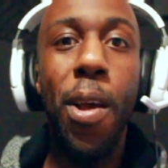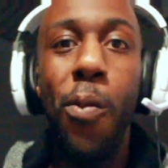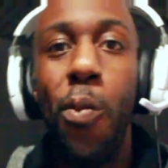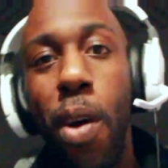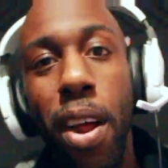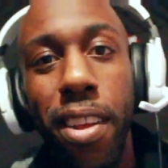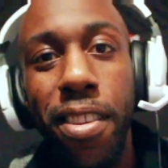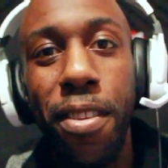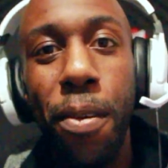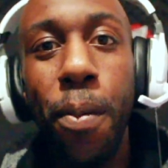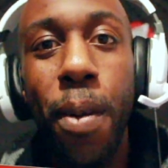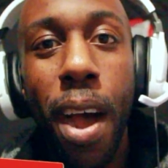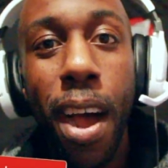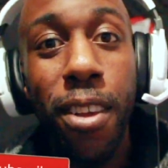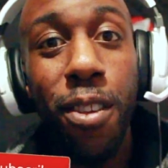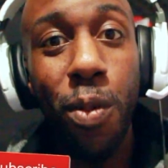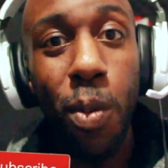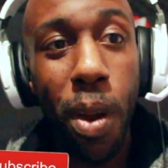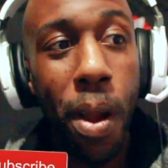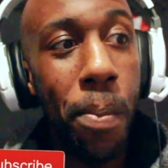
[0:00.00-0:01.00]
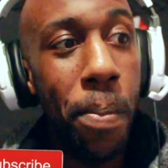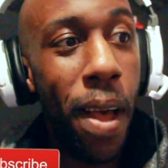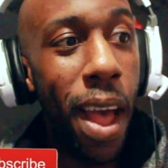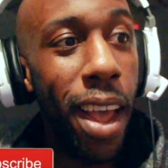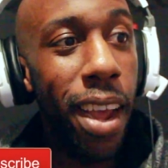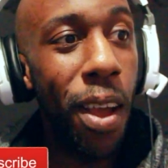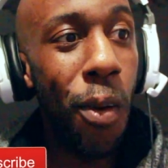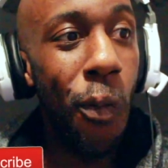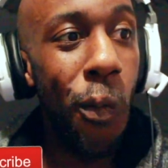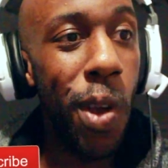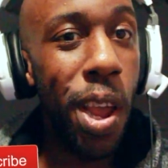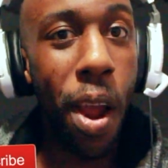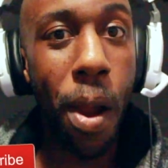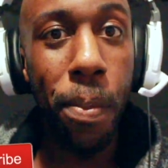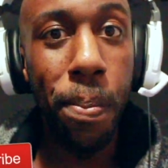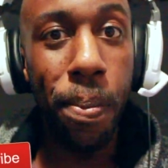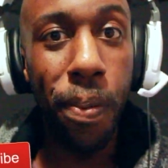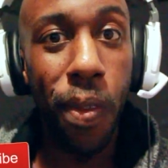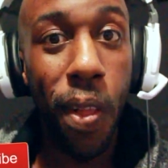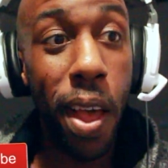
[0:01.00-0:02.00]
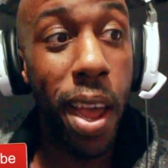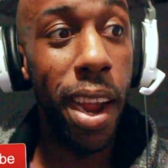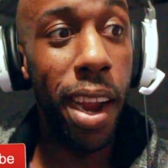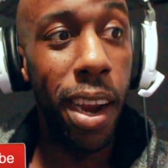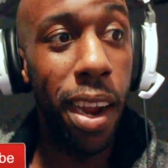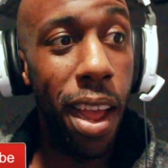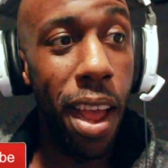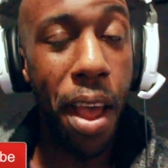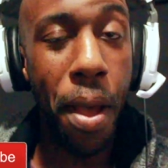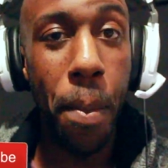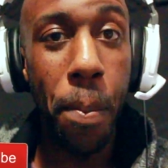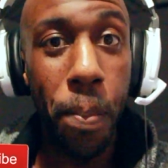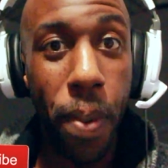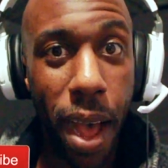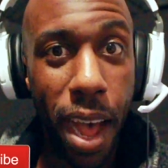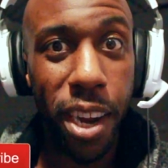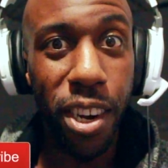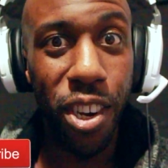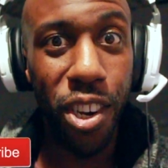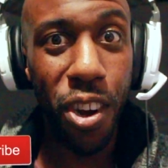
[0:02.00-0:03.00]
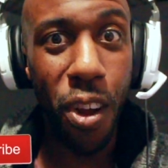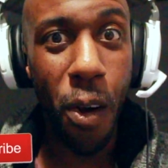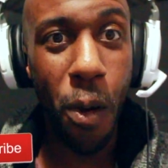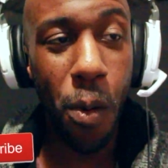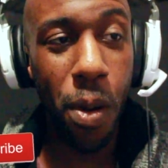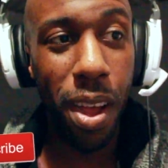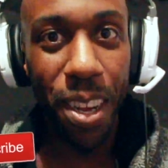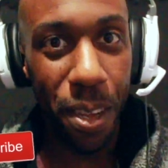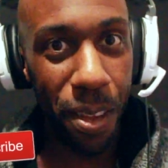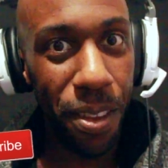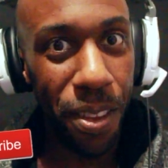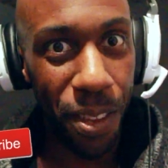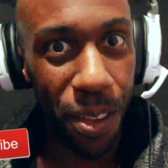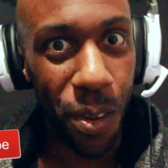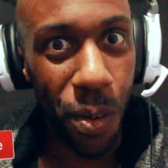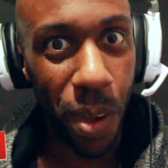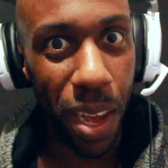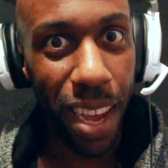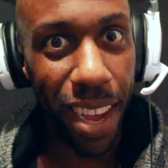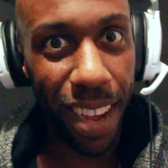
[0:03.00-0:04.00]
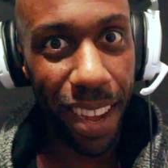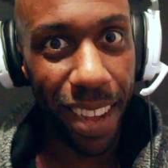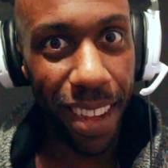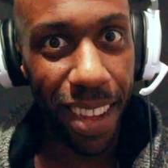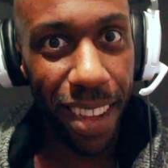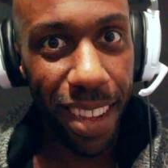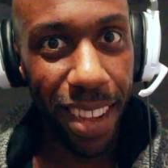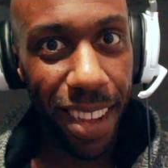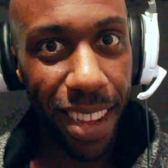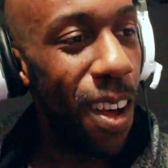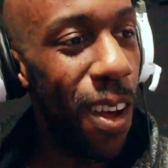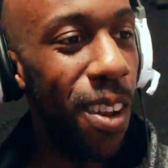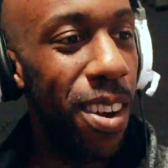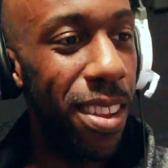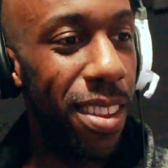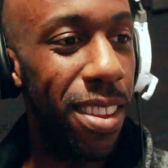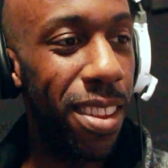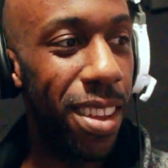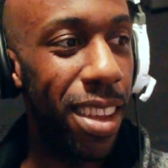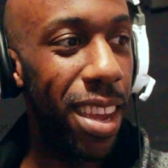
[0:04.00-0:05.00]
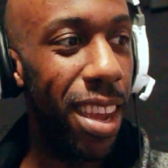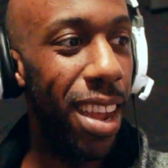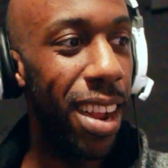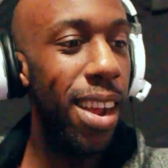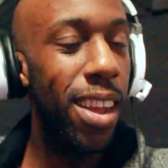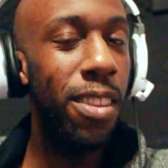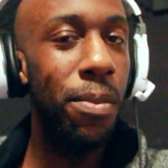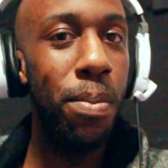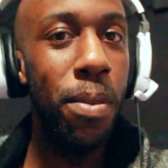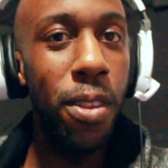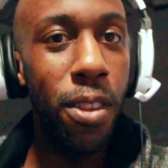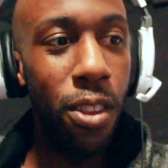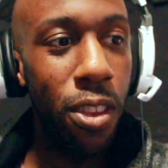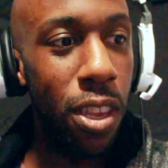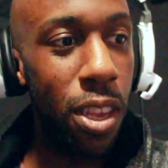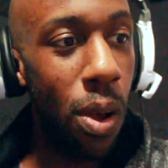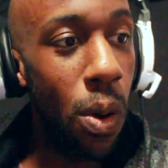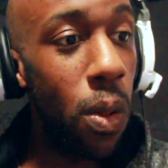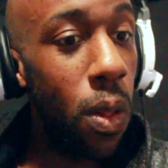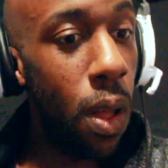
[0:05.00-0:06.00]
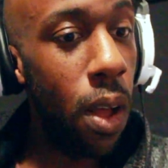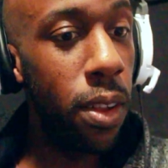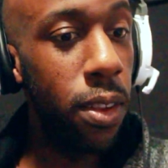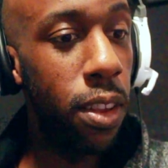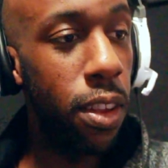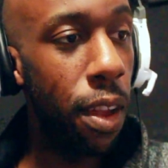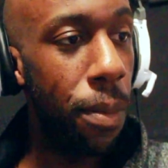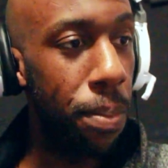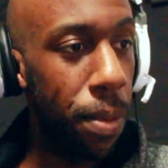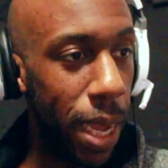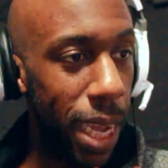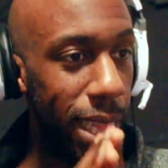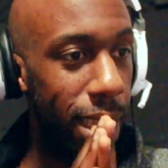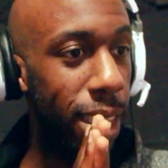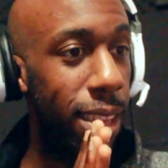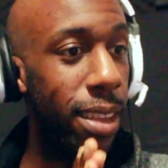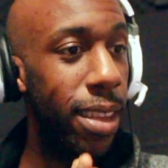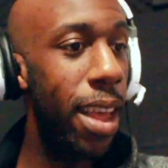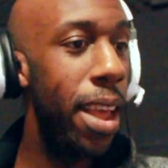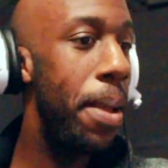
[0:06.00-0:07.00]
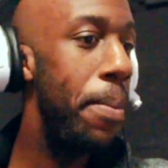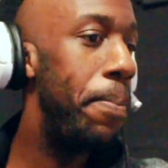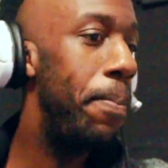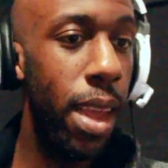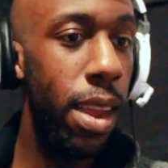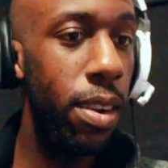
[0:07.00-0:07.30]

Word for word: What is up guys, we are back and we are playing Banjo-Kazooie. Honestly, it's been so long since I played this game.